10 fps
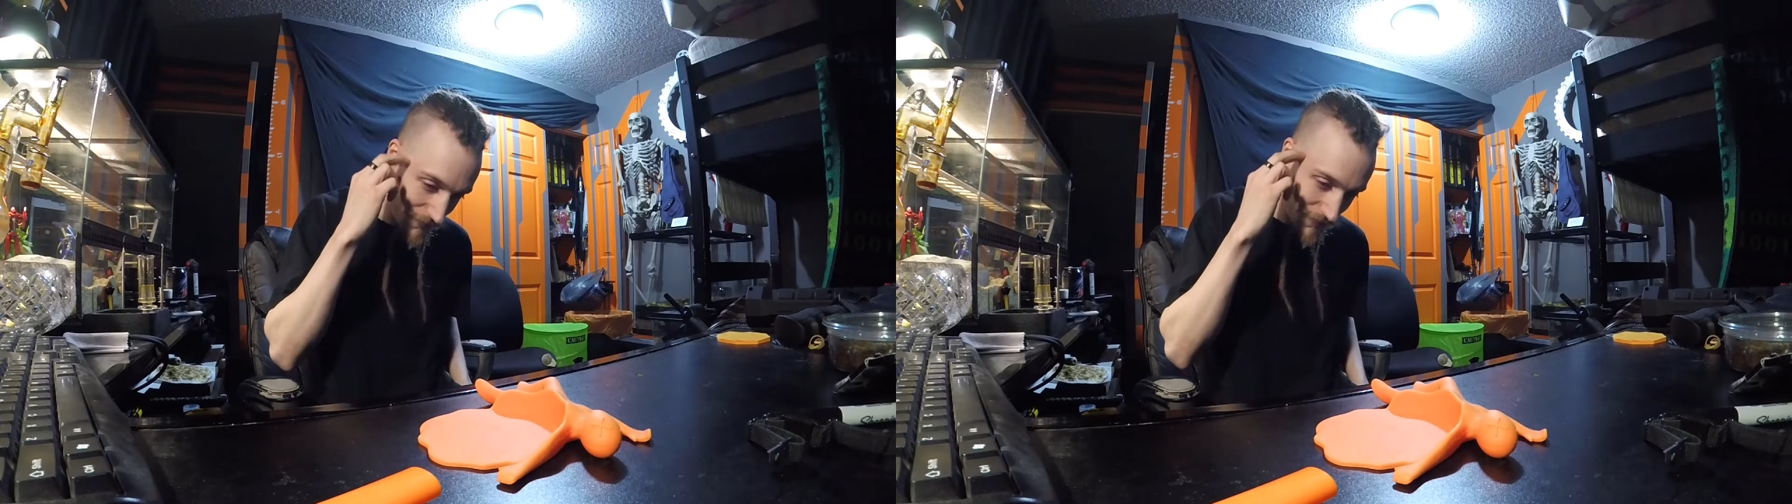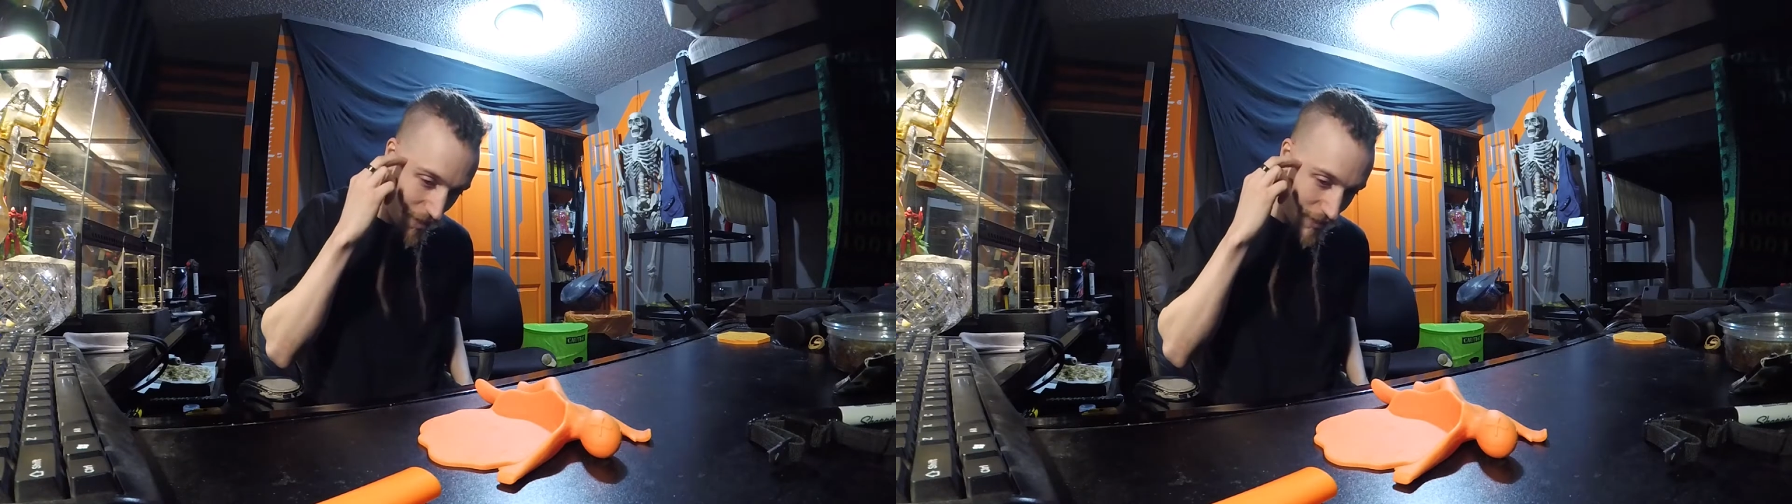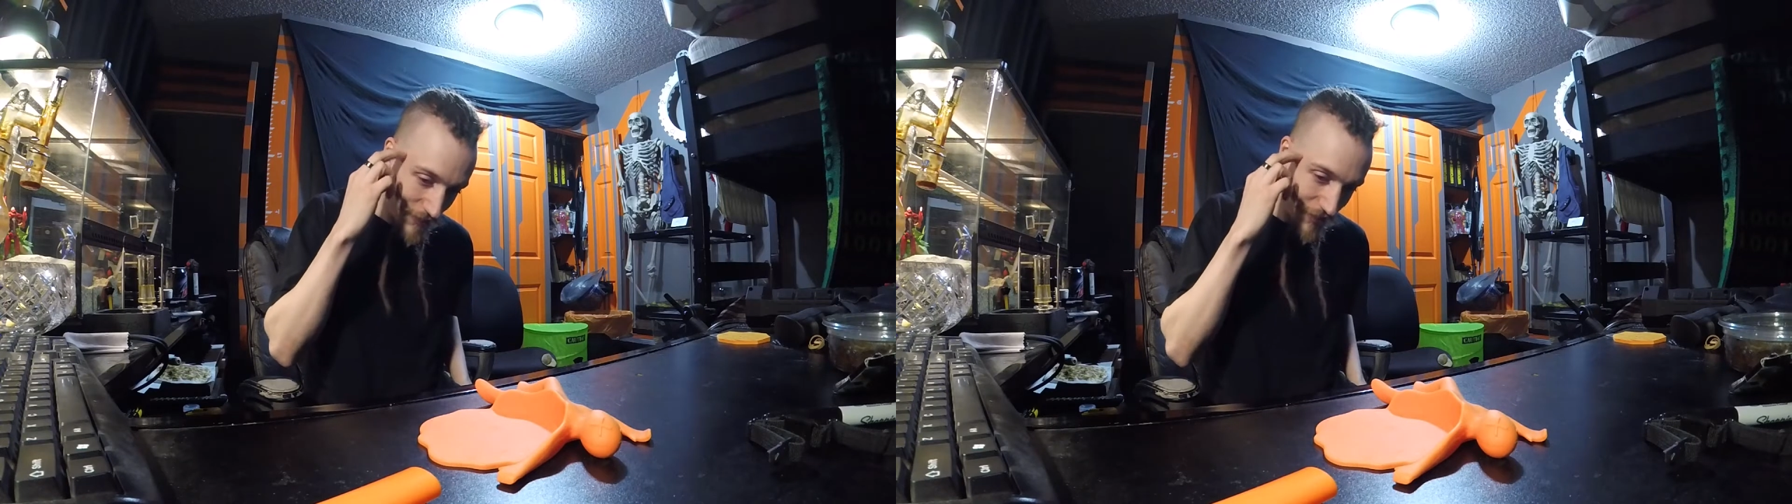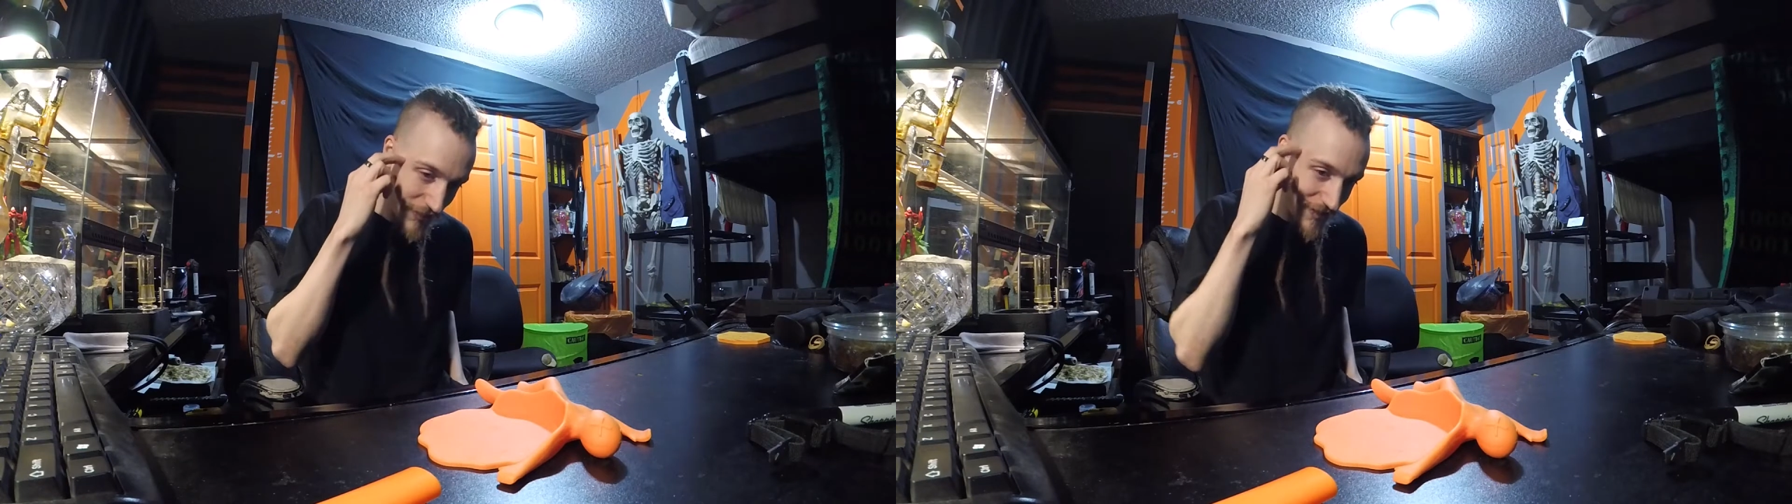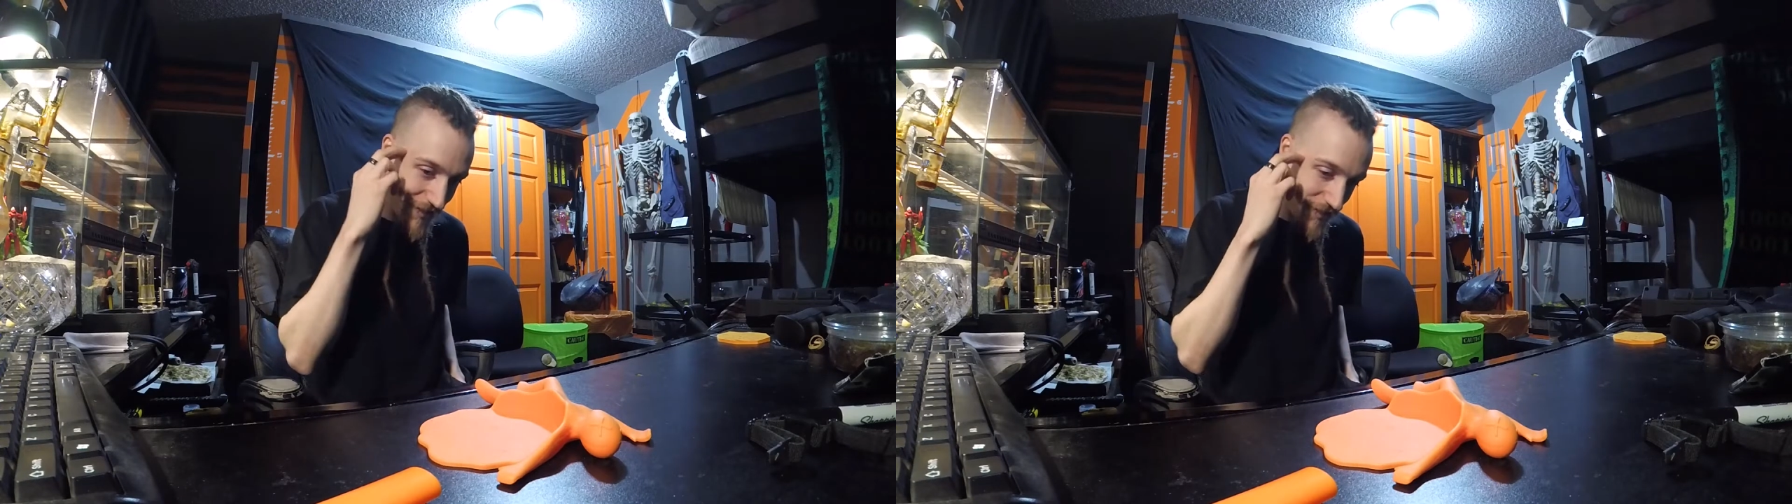
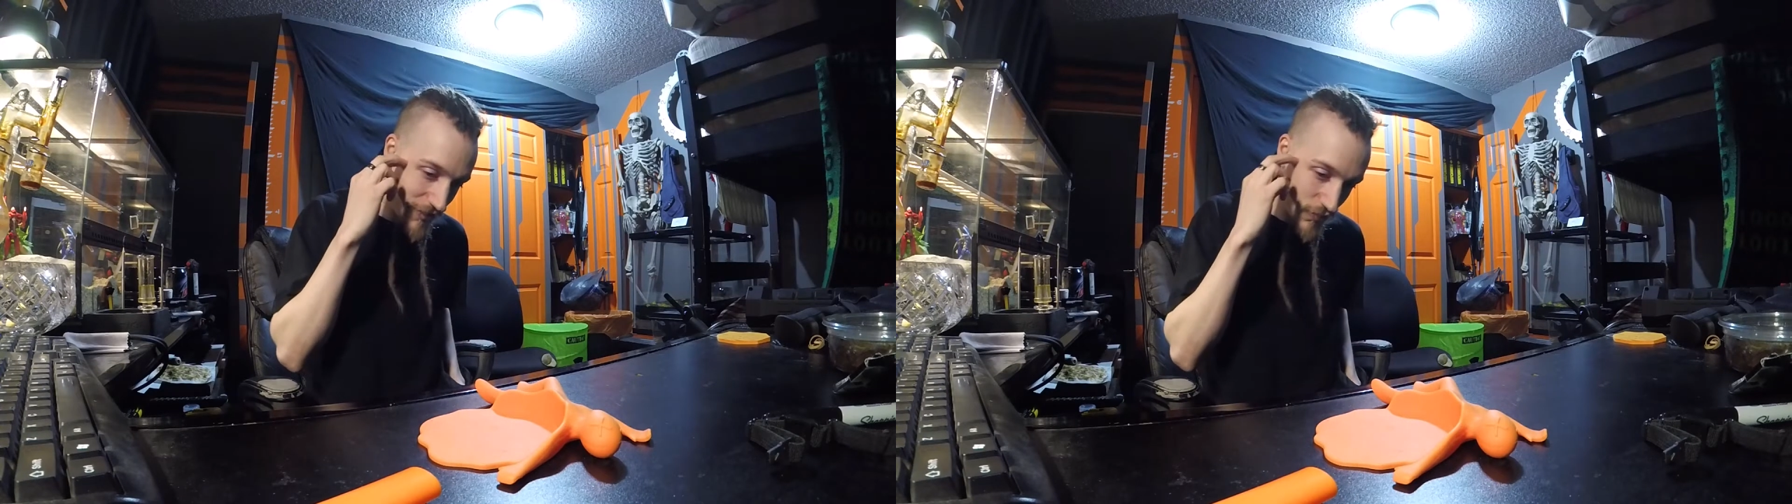obviously didn't do